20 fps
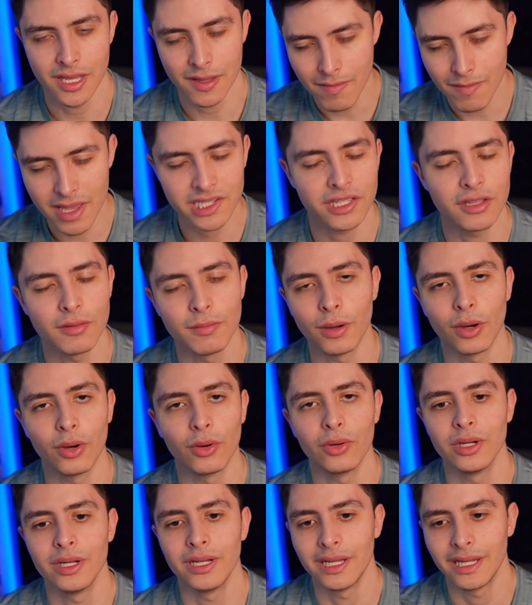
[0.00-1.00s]
missed the boat.
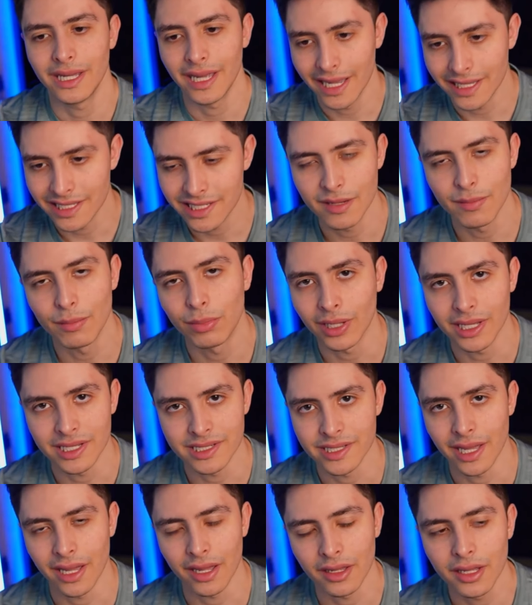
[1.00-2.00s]
It's simple as
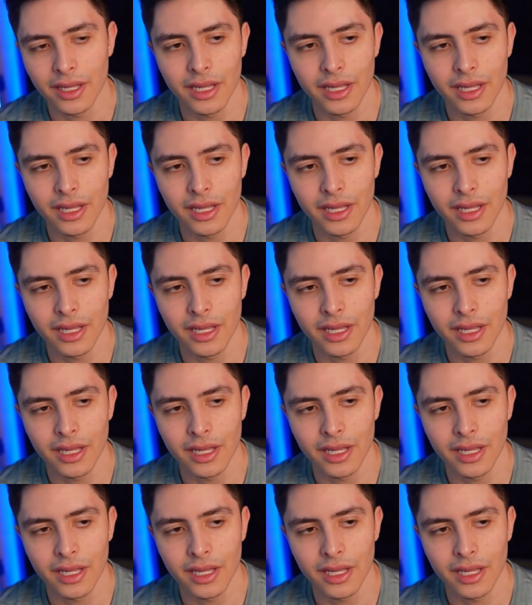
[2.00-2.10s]
that.